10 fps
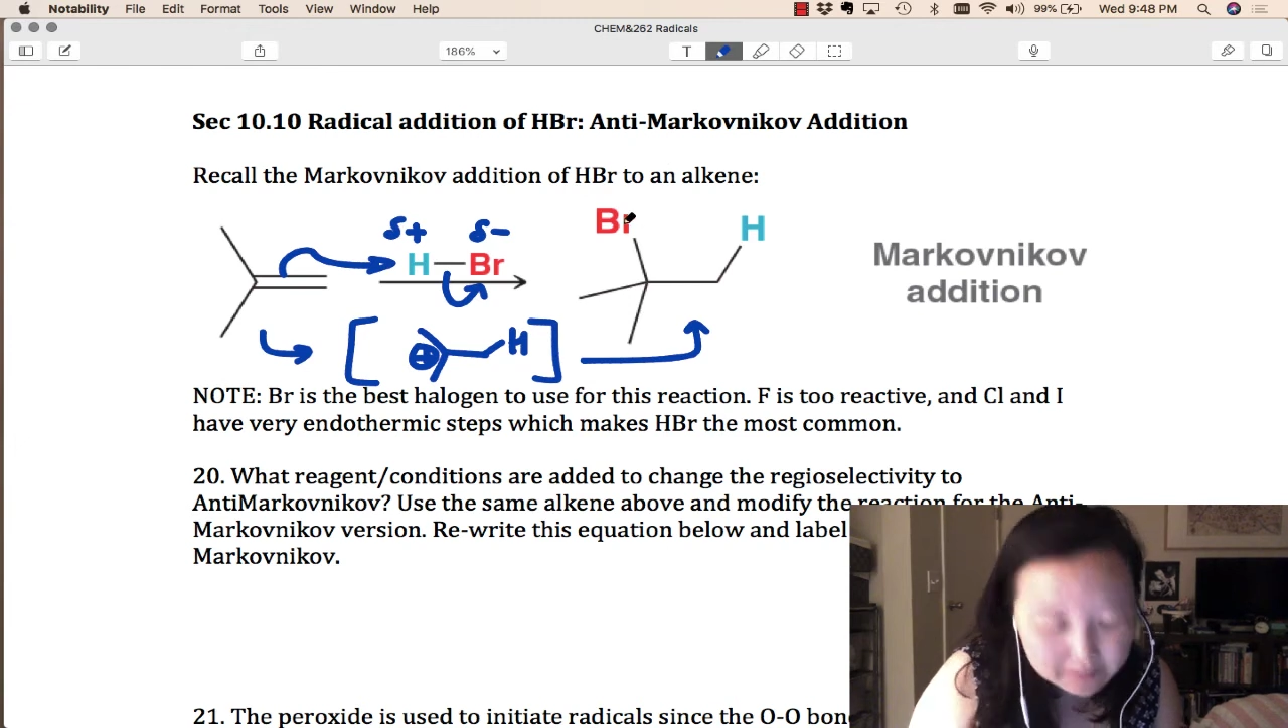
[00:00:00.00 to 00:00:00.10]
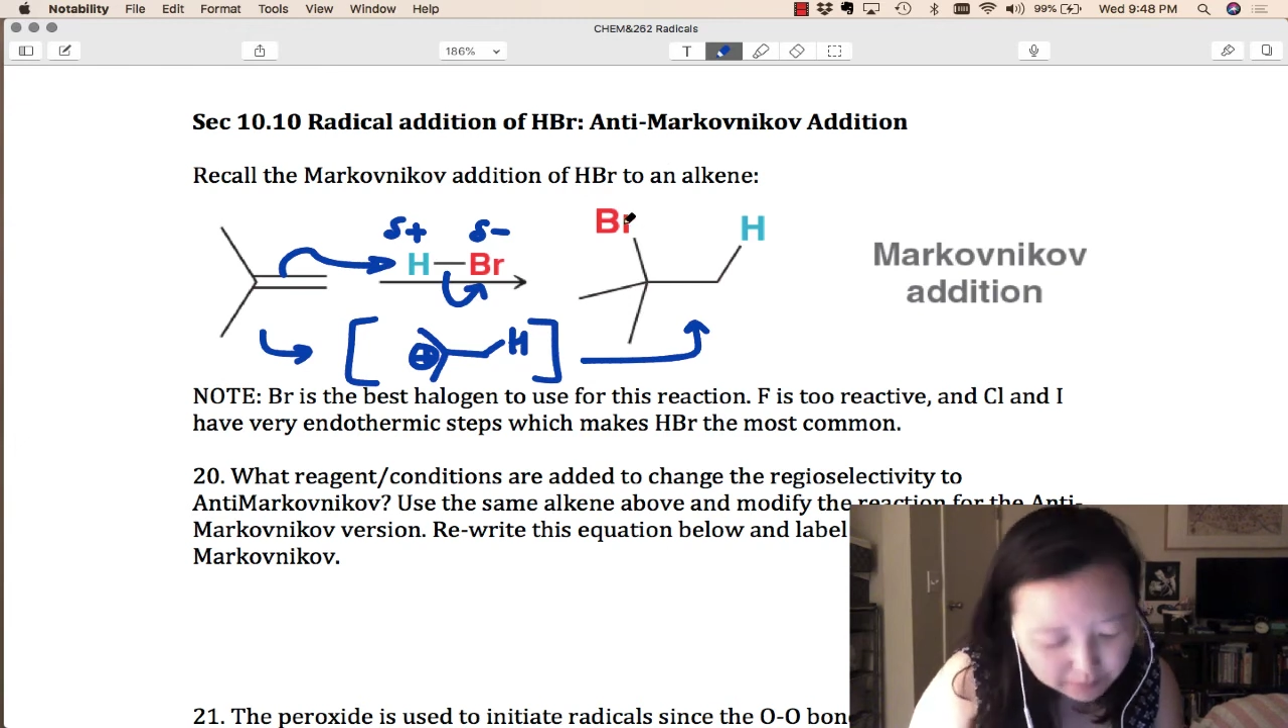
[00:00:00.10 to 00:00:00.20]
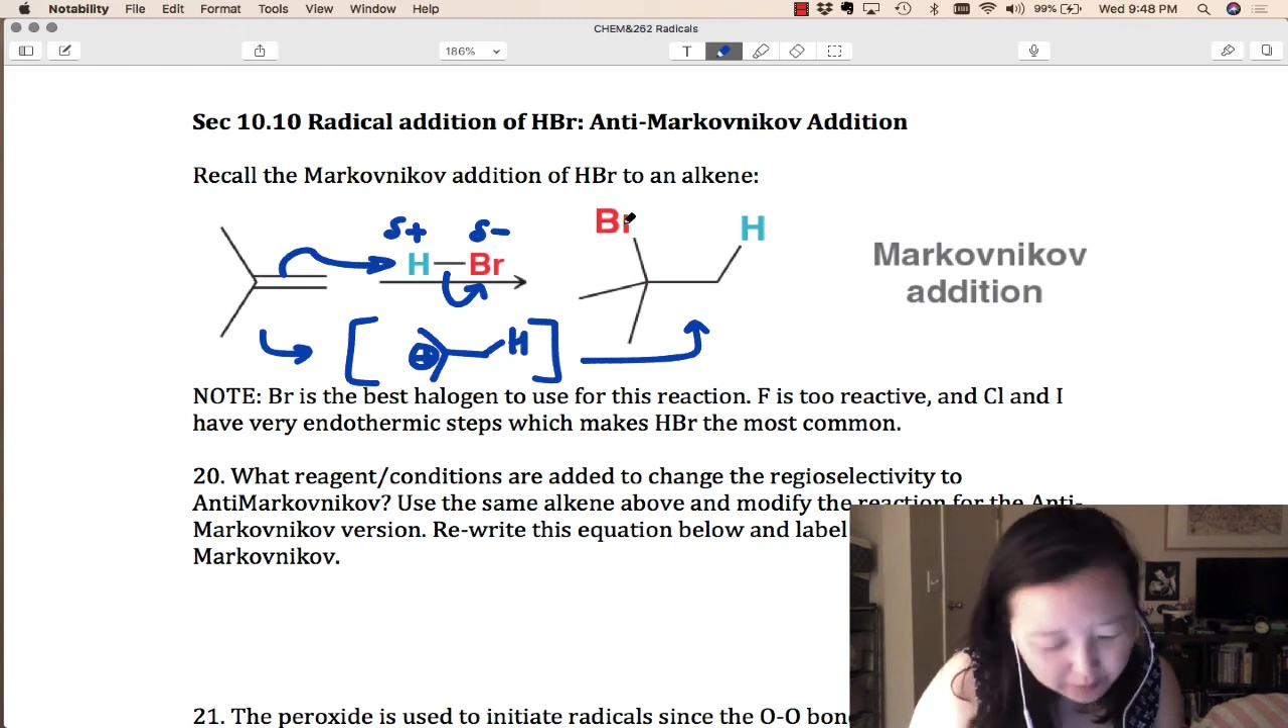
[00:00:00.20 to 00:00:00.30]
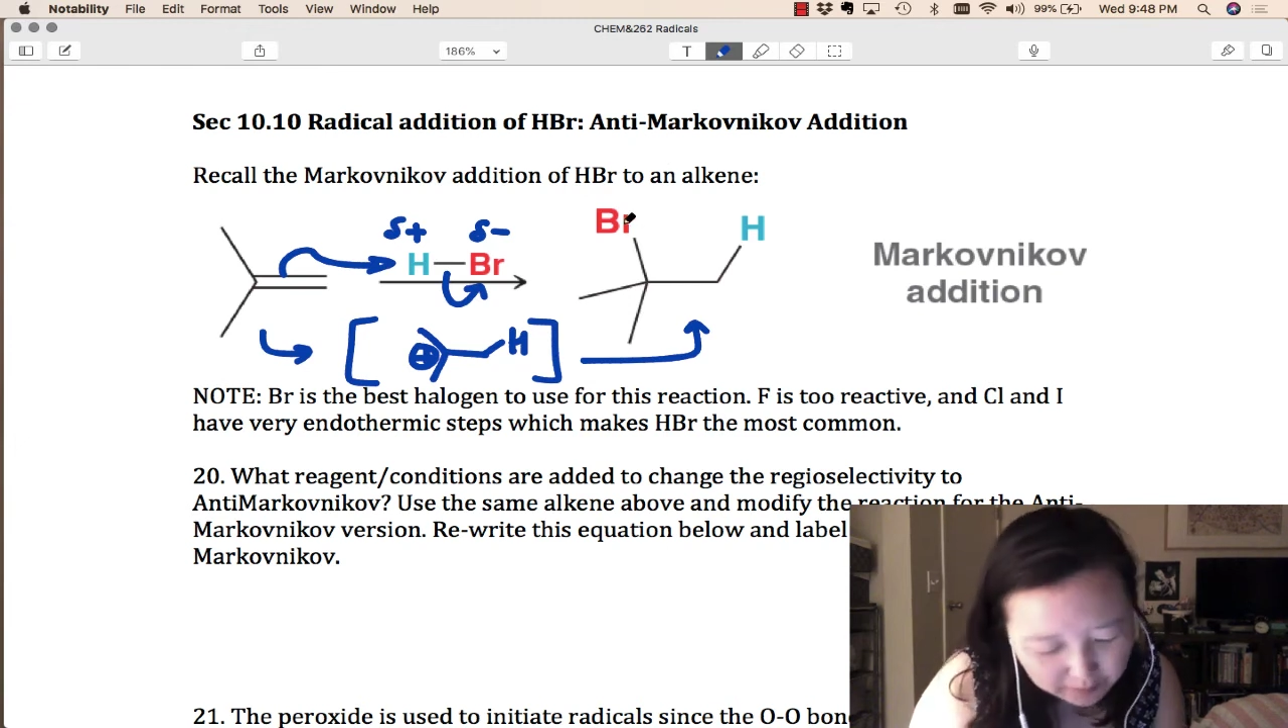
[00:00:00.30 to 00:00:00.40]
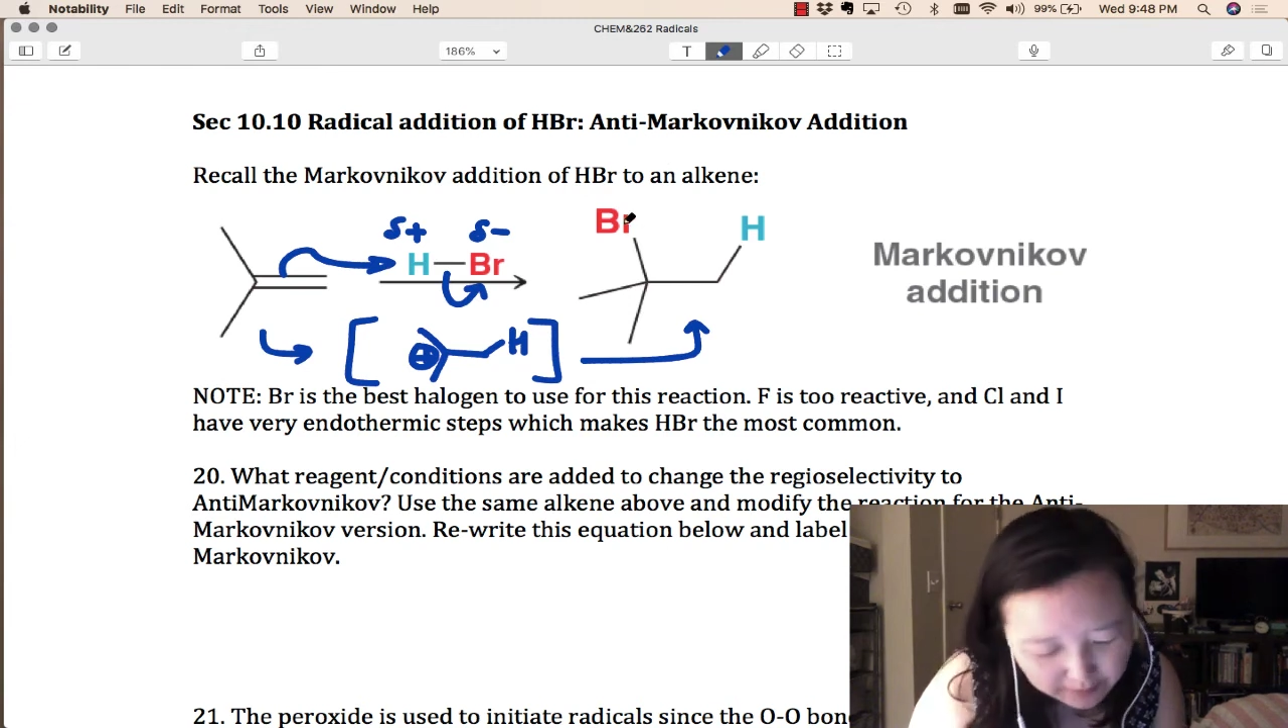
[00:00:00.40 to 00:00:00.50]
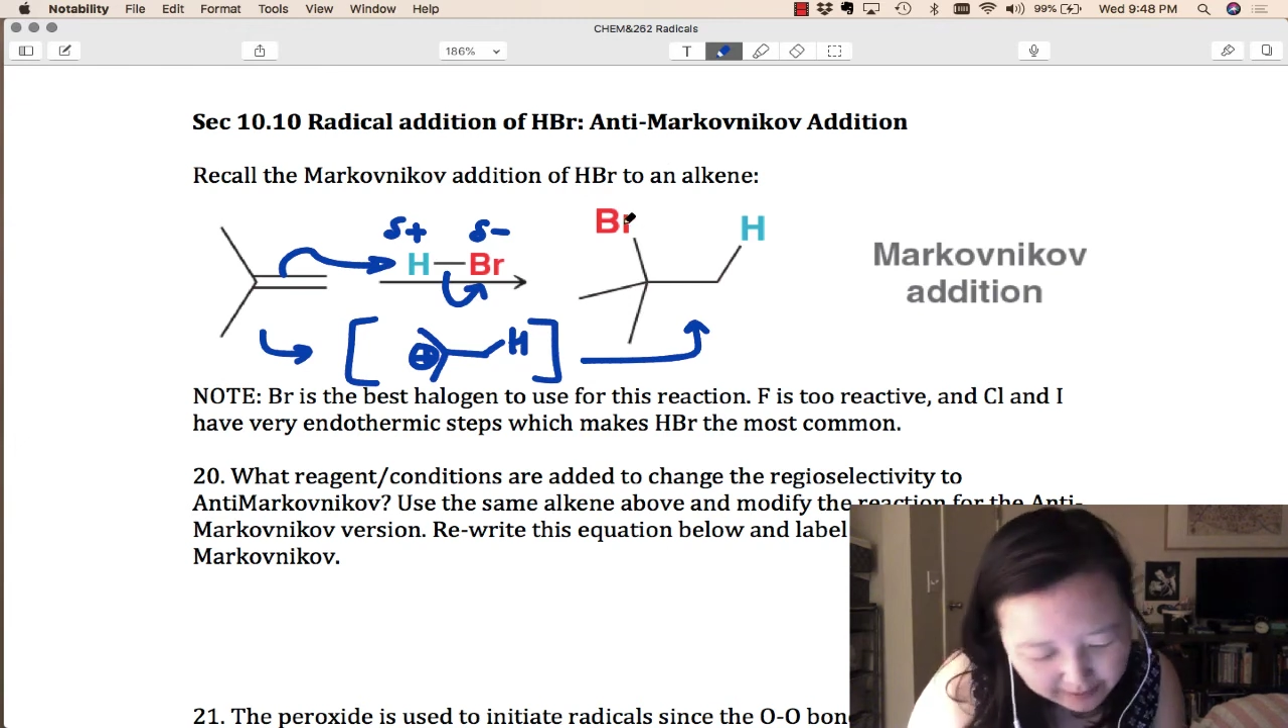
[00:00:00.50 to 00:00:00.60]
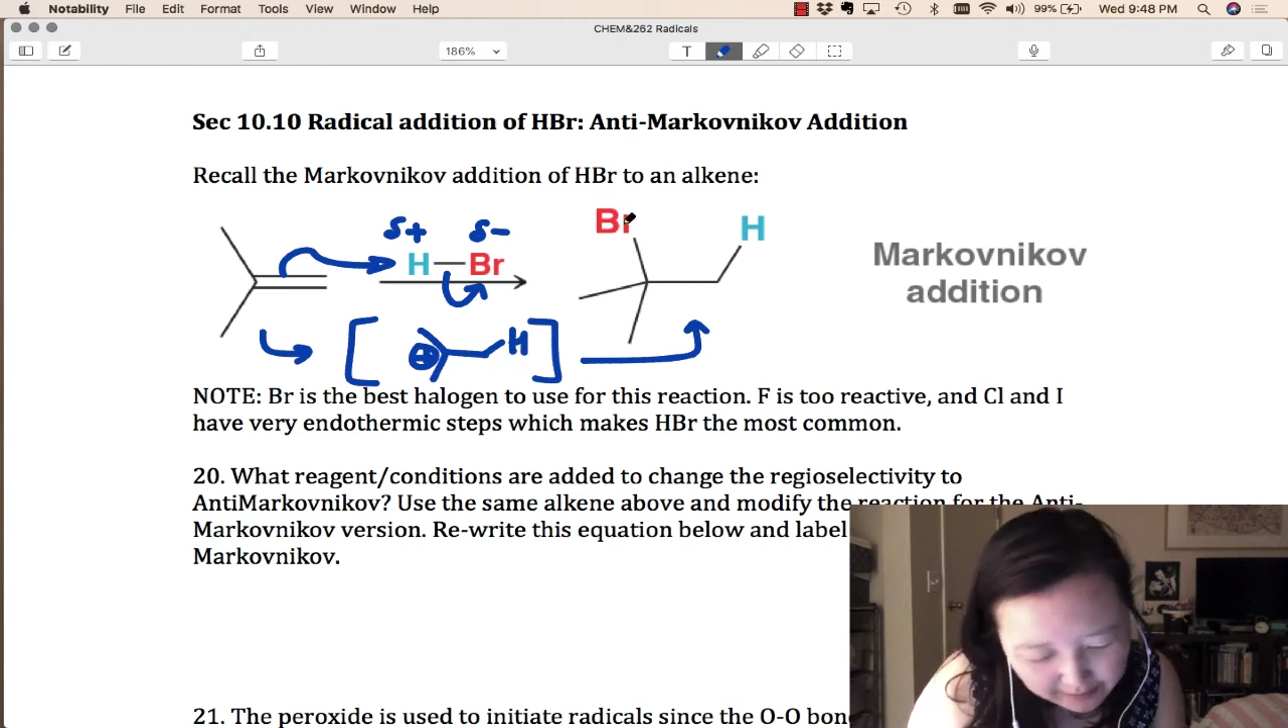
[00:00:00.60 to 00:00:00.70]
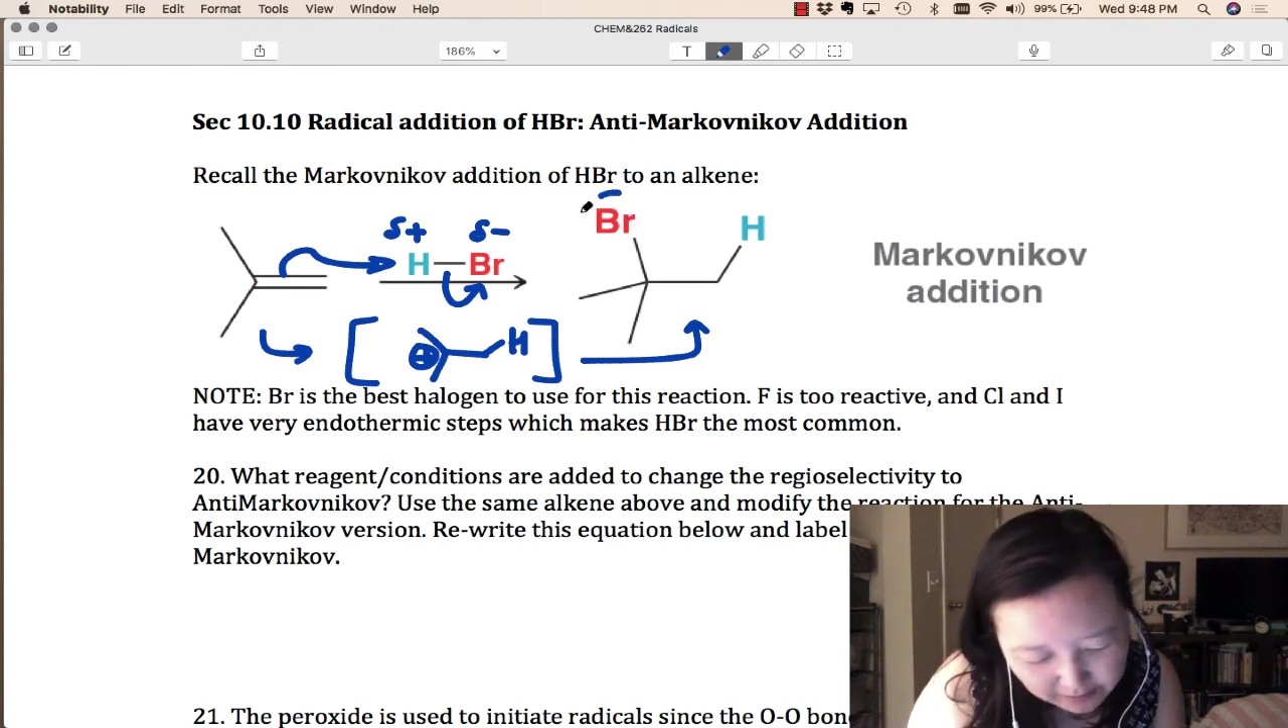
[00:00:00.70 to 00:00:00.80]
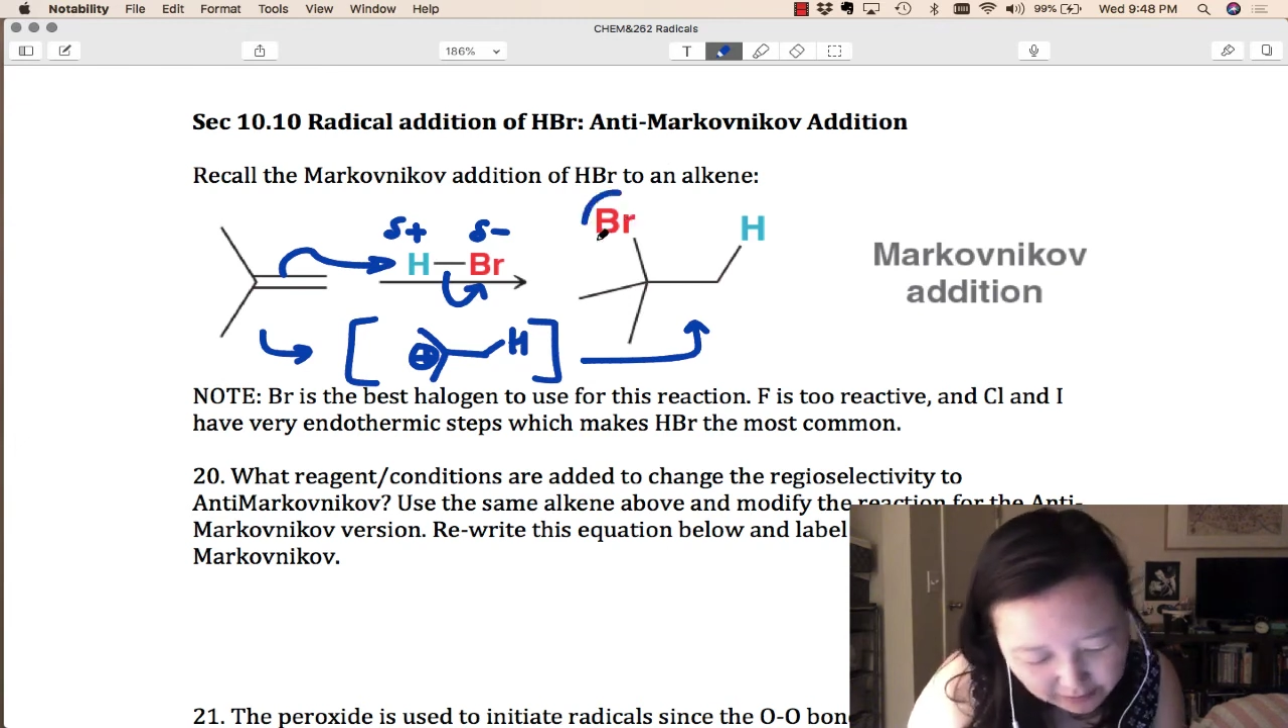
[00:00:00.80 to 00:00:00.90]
bromine